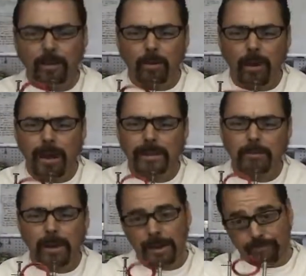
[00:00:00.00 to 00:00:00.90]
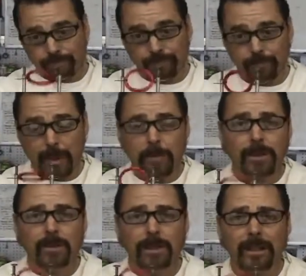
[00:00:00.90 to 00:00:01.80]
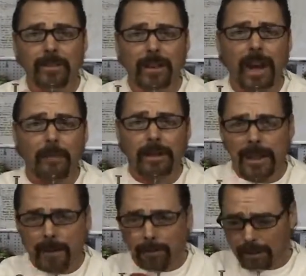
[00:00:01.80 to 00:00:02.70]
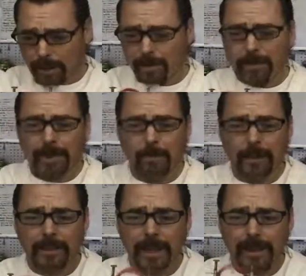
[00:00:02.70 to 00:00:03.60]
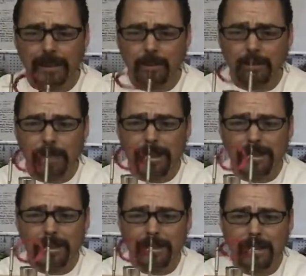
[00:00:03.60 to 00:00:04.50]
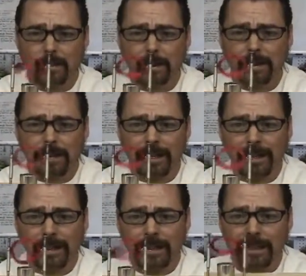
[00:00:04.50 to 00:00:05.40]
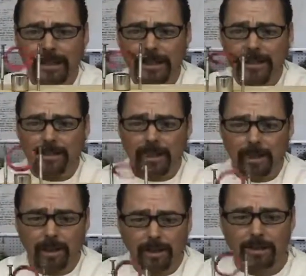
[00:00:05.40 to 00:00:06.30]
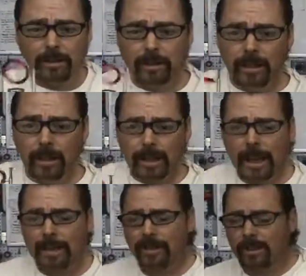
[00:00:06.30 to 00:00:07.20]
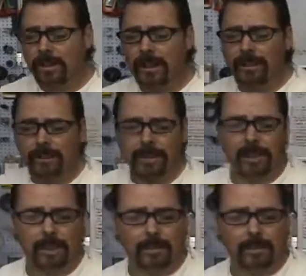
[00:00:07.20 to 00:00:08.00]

runs, but maybe you can leave a comment down below and tell me exactly what's making this thing work. So, as you can see, there's